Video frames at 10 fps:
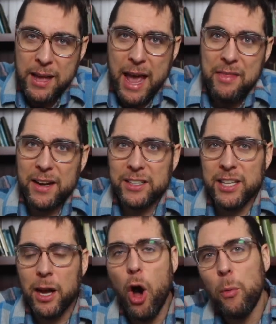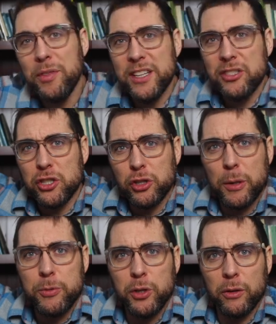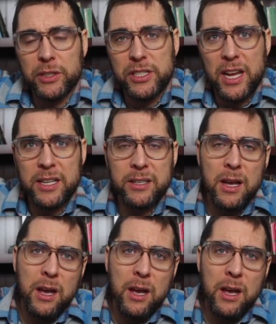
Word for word: and then he's saying, oh, but this description over says